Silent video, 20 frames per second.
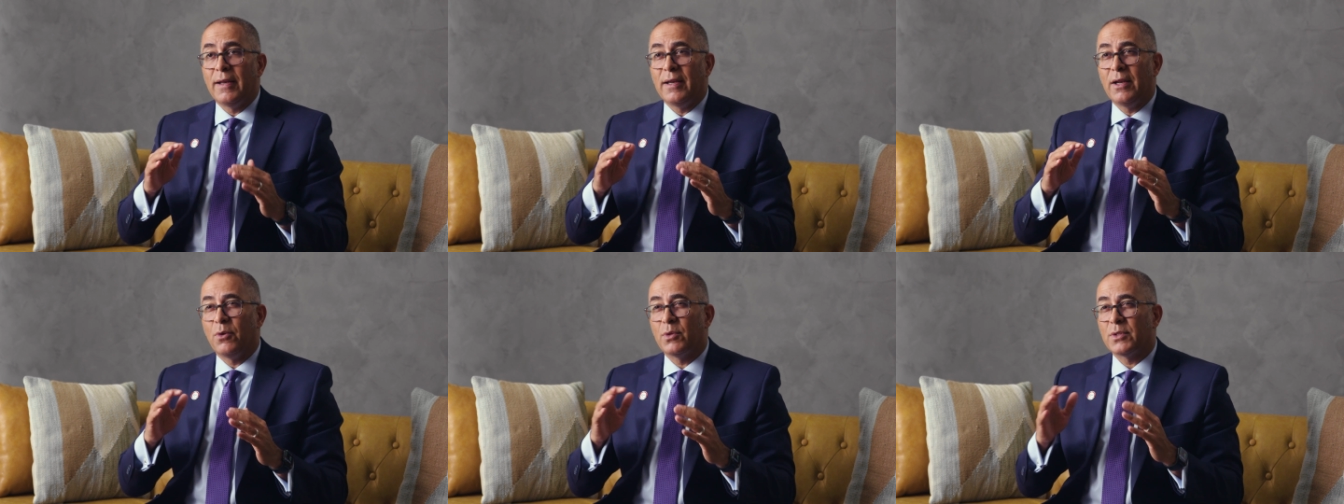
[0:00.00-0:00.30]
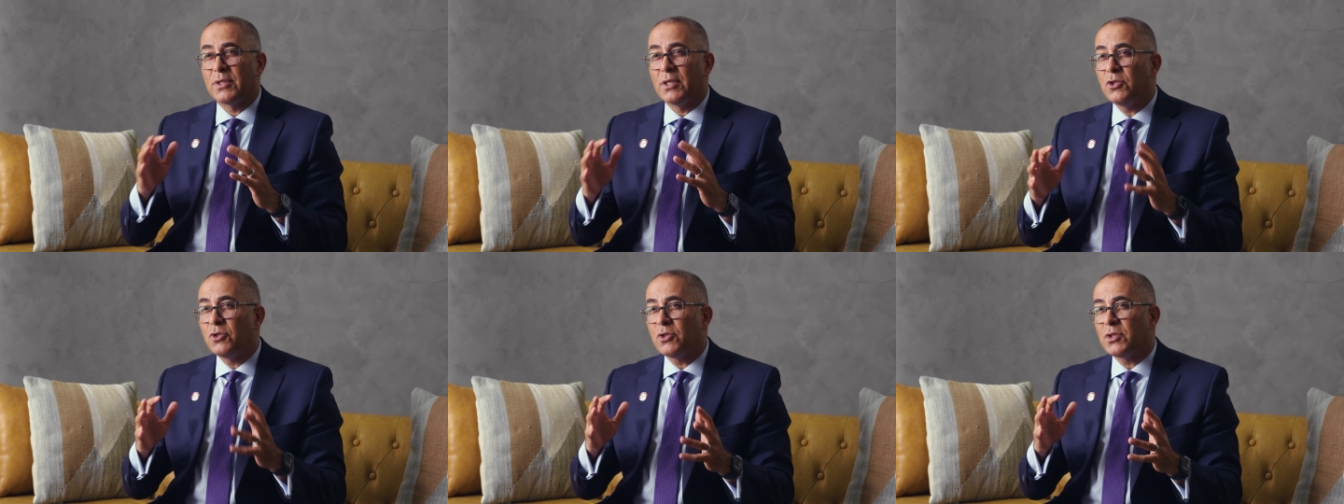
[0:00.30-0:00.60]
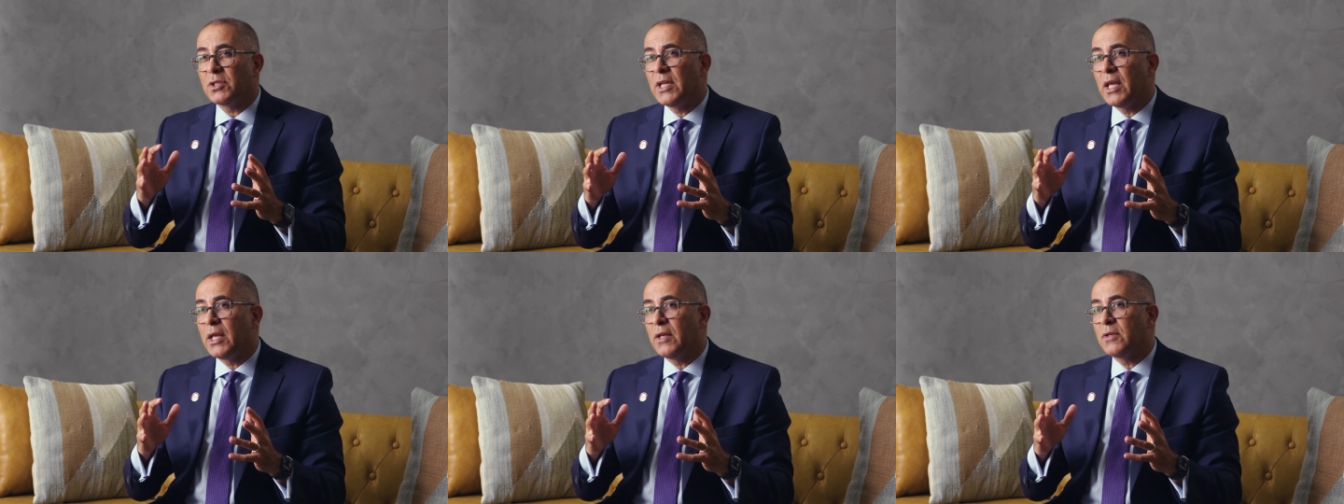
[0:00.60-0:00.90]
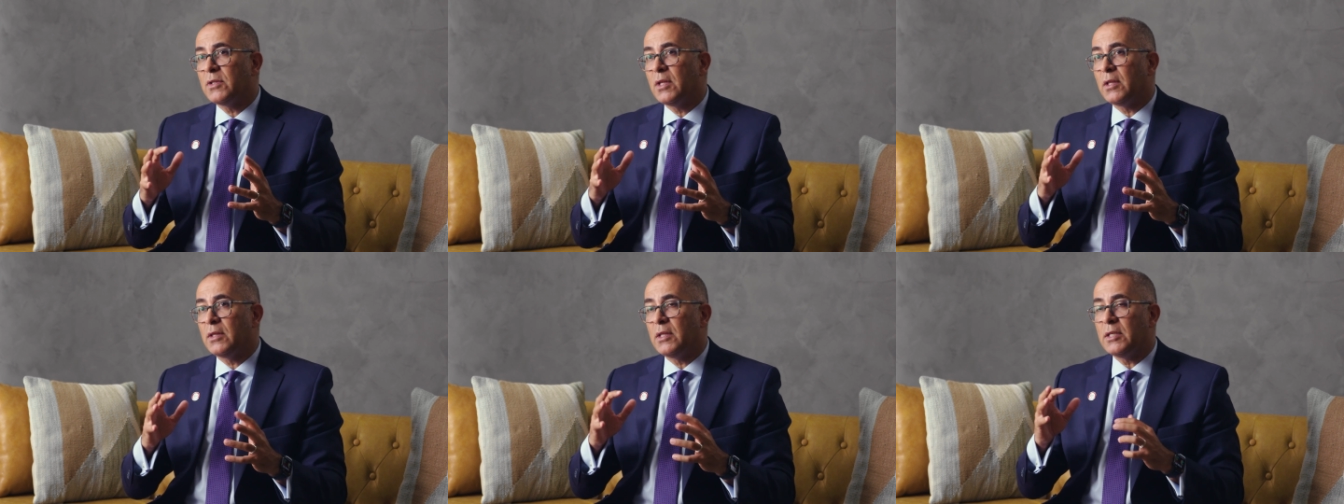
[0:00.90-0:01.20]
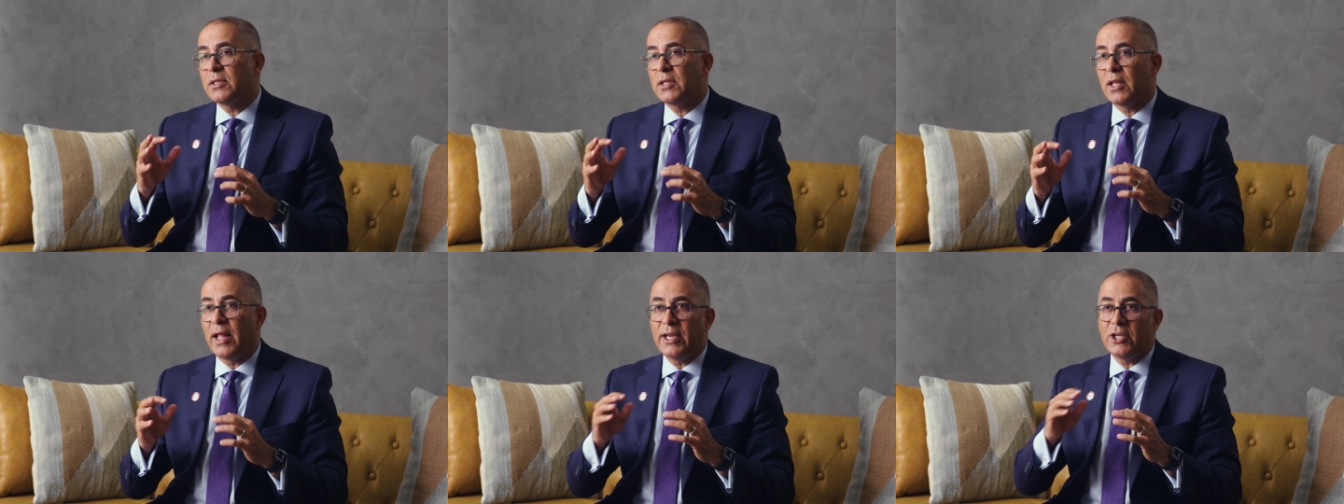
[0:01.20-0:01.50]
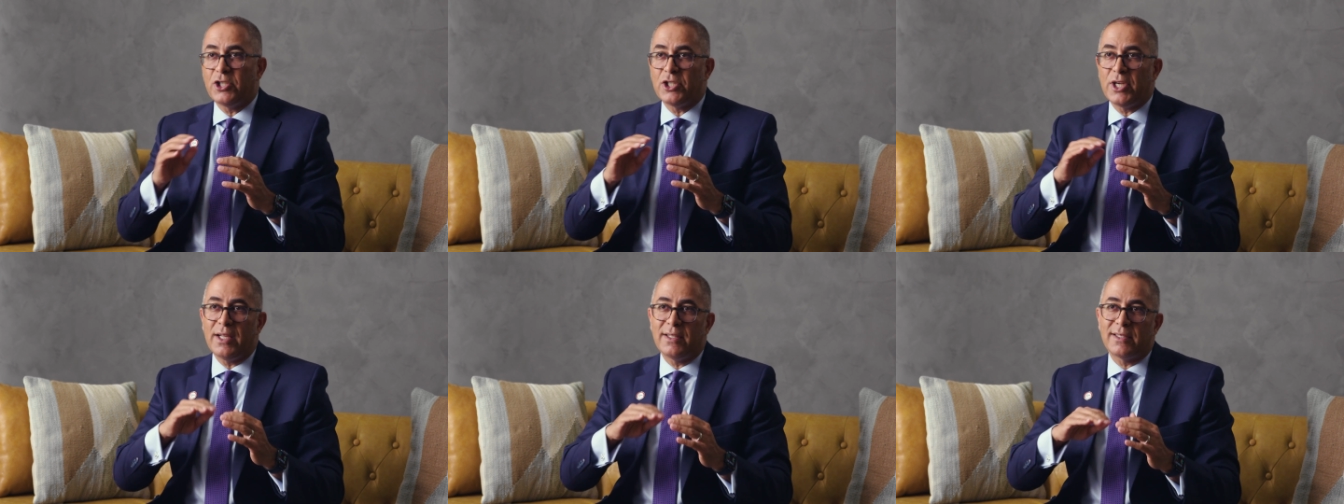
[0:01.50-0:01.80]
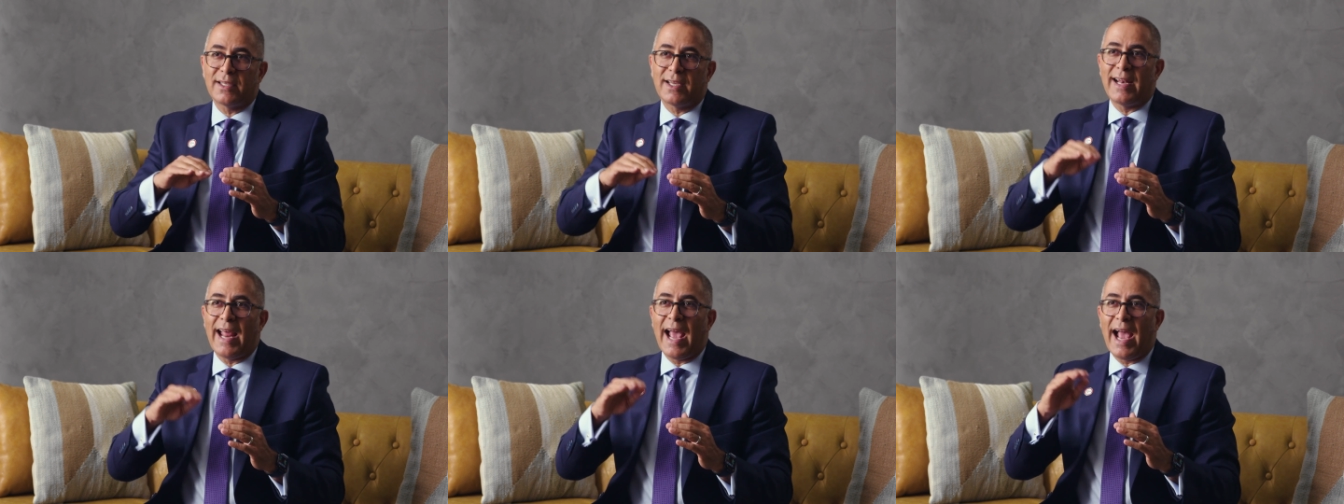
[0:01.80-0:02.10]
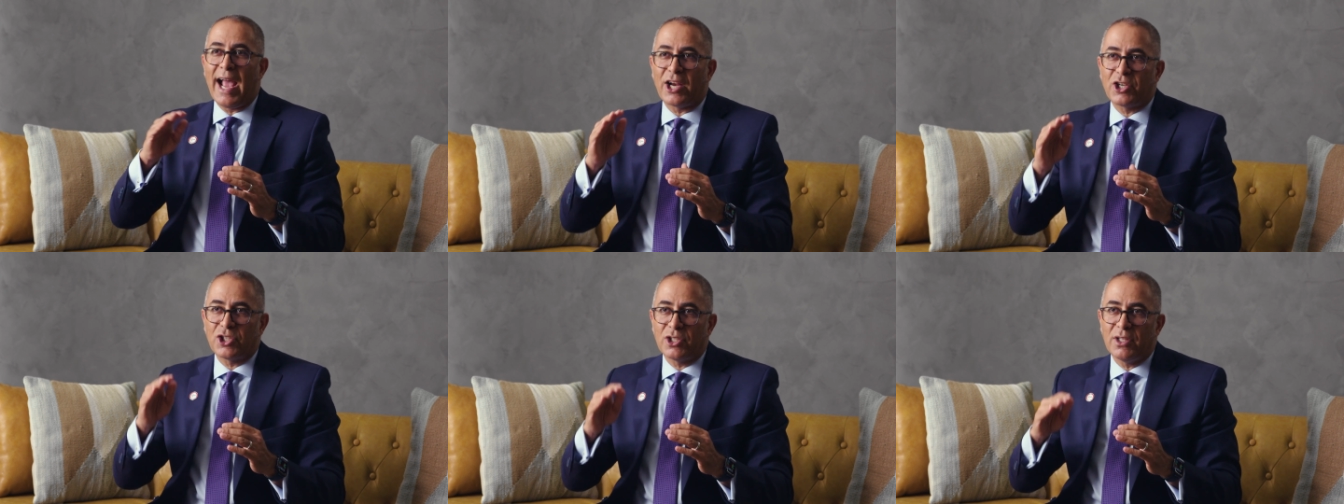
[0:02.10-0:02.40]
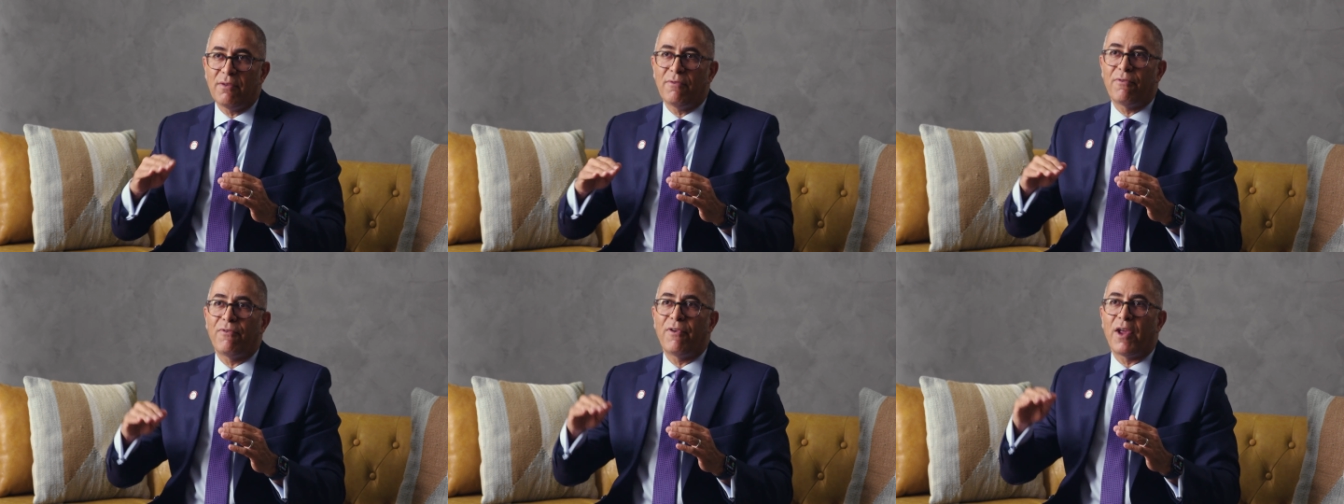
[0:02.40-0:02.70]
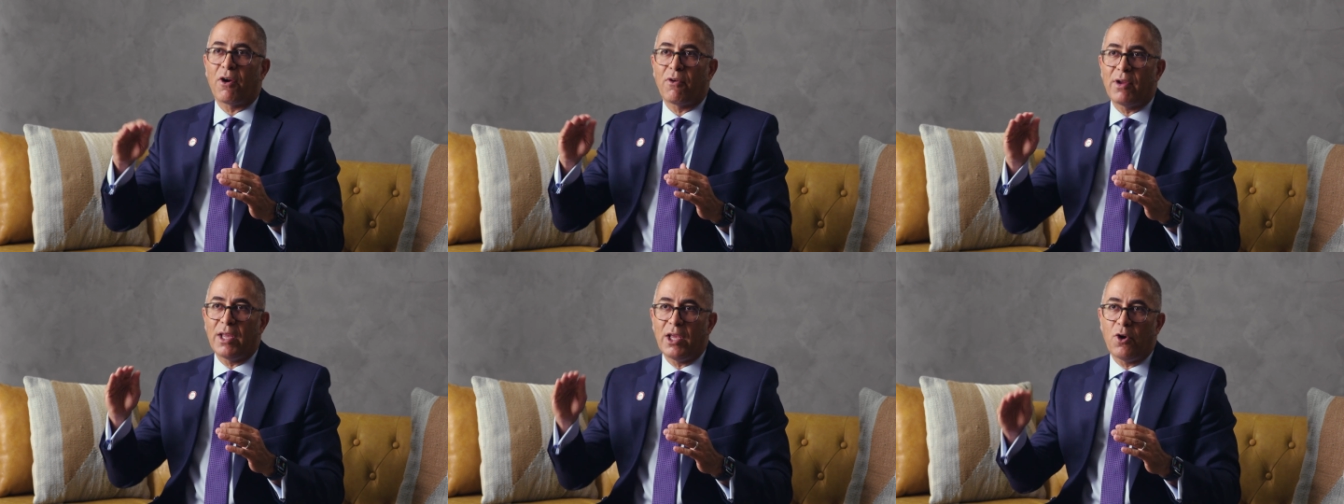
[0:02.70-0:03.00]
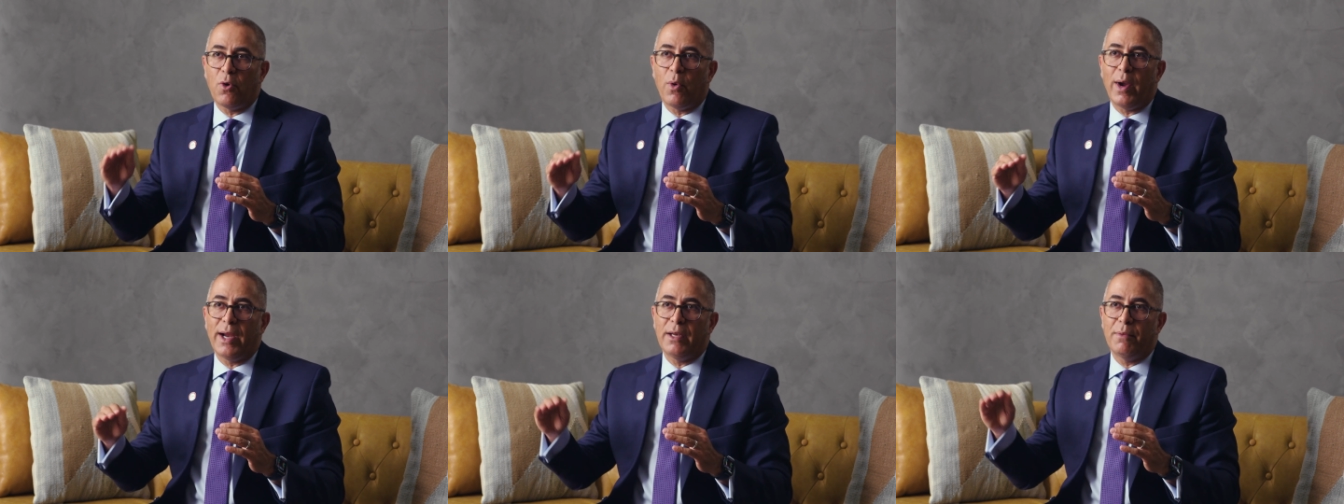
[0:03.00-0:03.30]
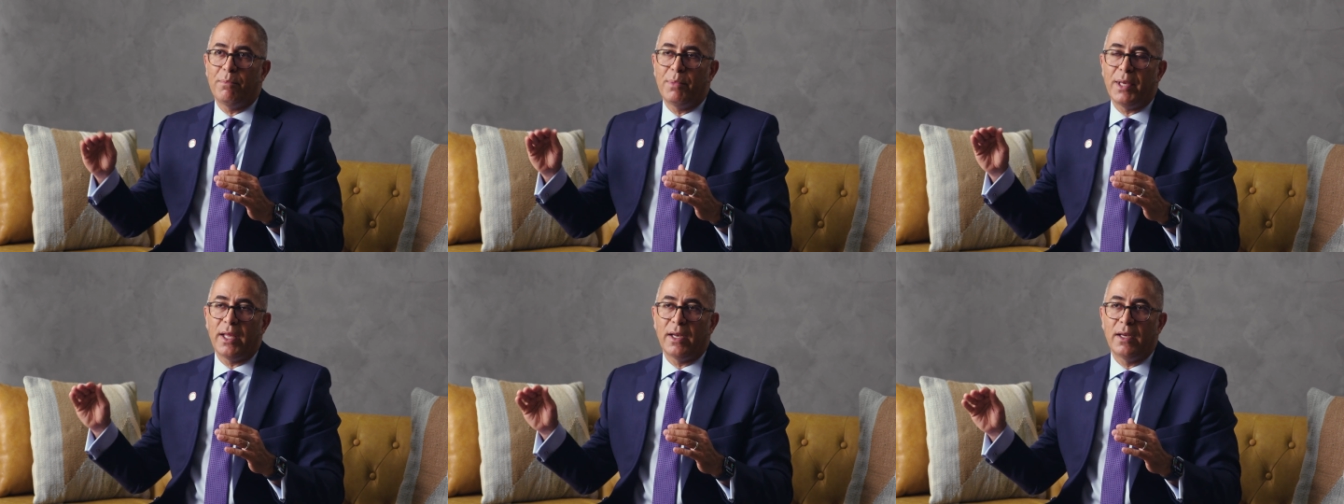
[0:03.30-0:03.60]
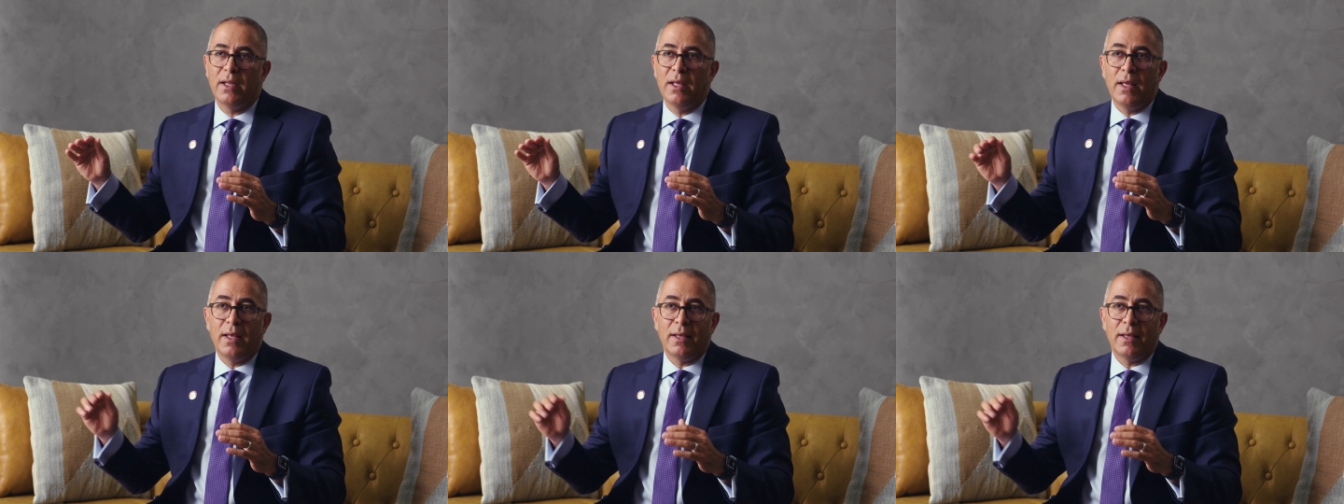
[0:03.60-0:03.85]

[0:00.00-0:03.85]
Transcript: Now, what's interesting is that these light chains can actually vary quite a bit.